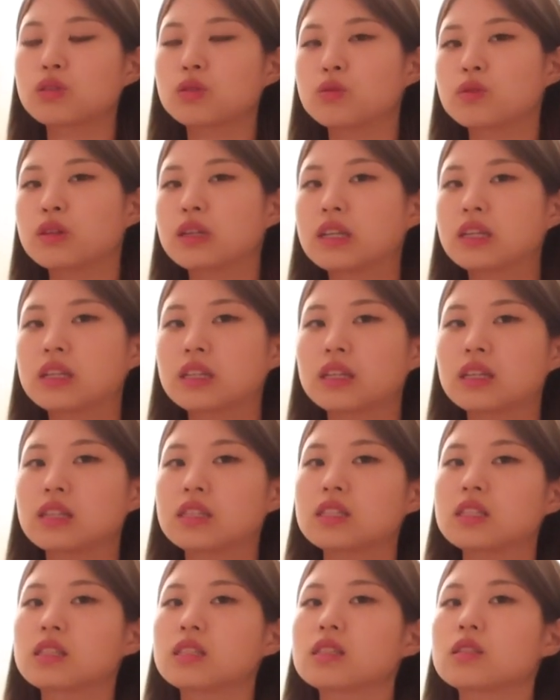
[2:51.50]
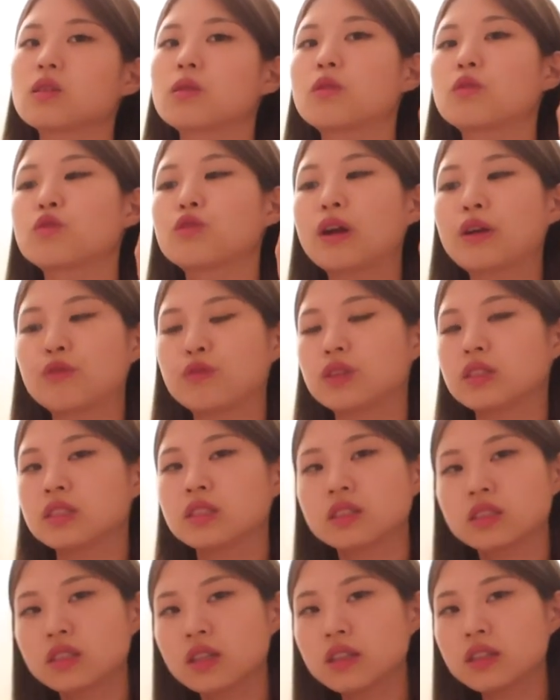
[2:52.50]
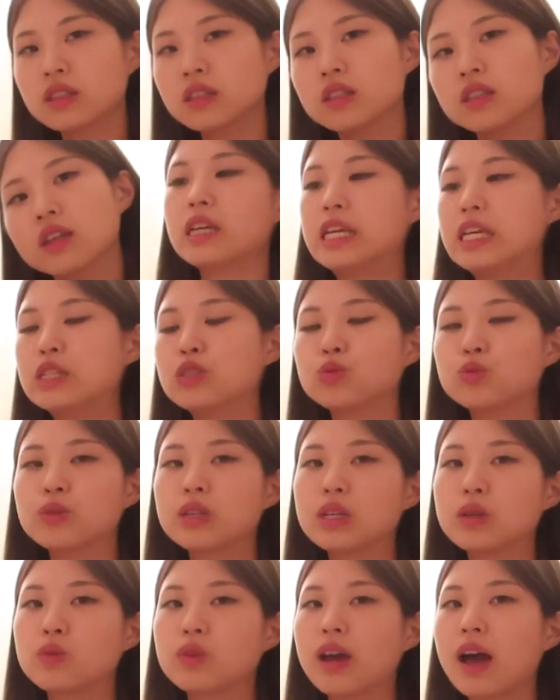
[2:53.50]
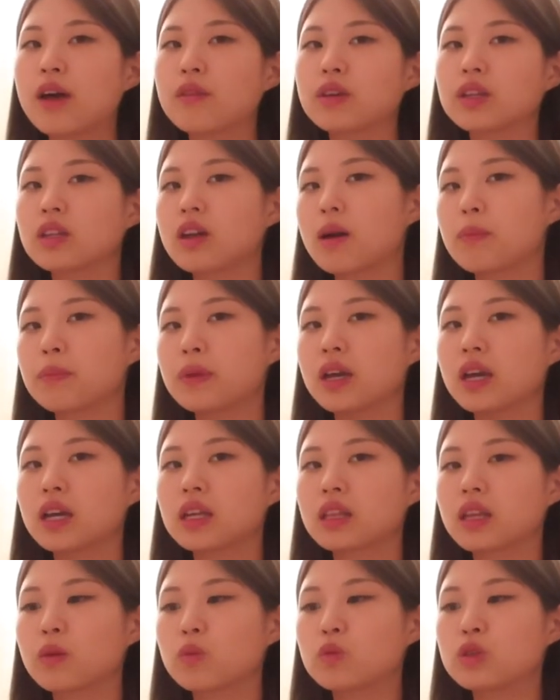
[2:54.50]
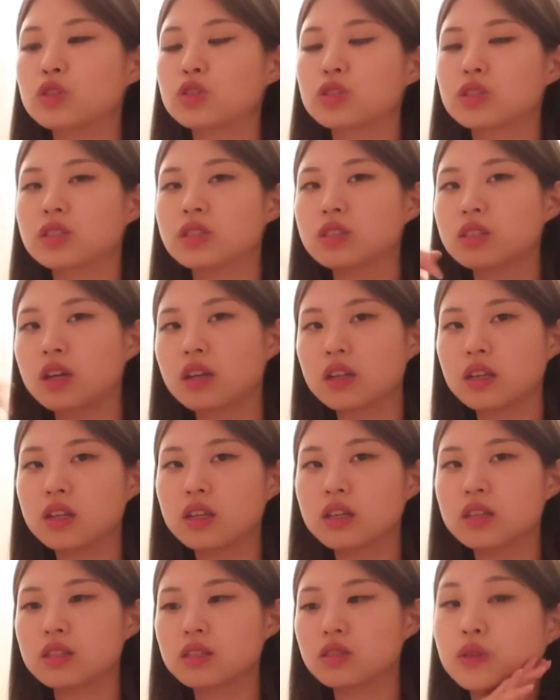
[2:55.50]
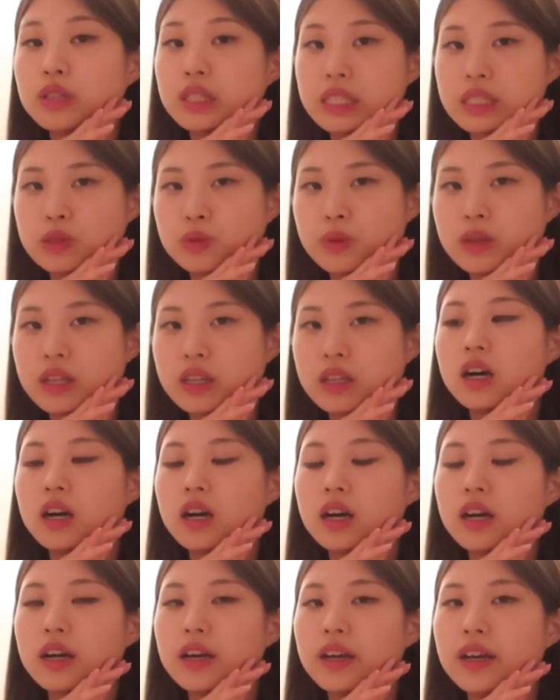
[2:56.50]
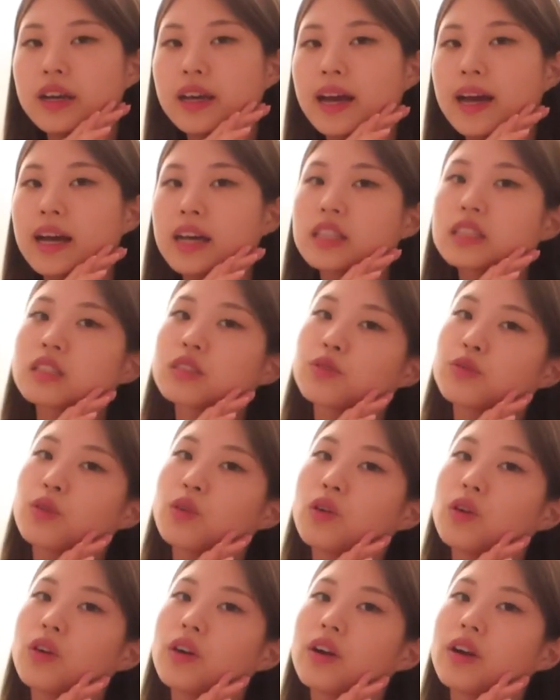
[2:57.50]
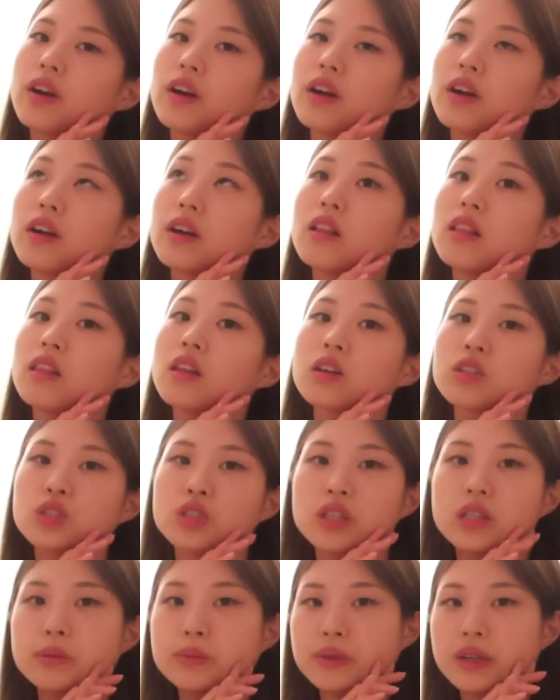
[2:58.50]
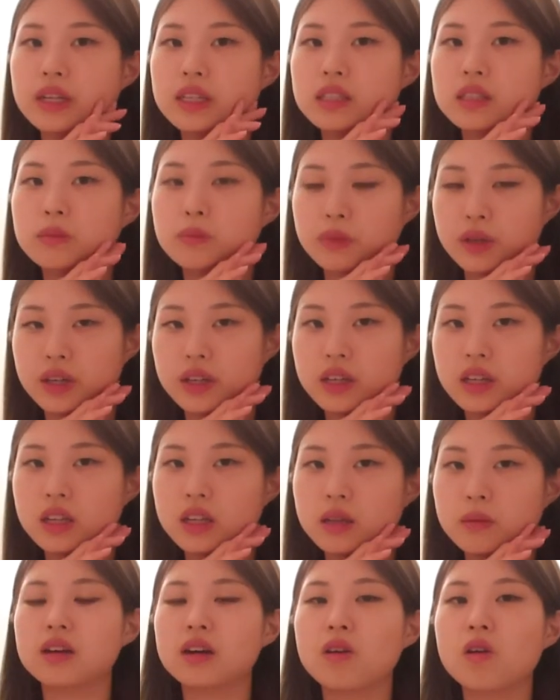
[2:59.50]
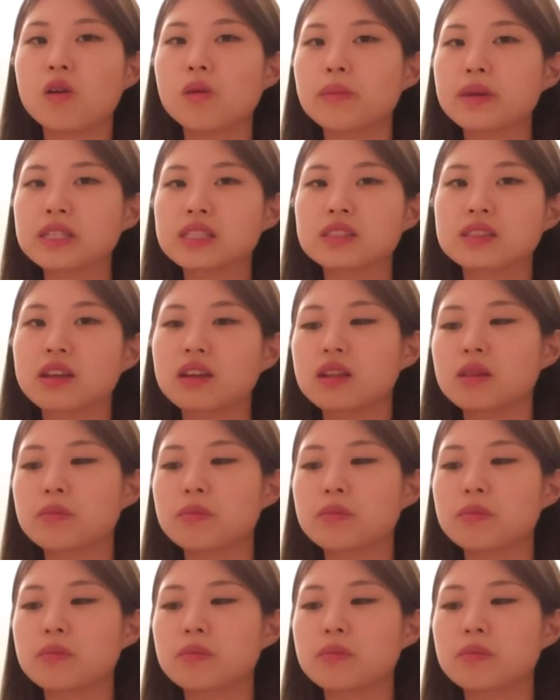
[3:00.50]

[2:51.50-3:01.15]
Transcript: doing this reference study. Each week we have a topic that we should study. For this week, I asked for luxury brand marketing. All my study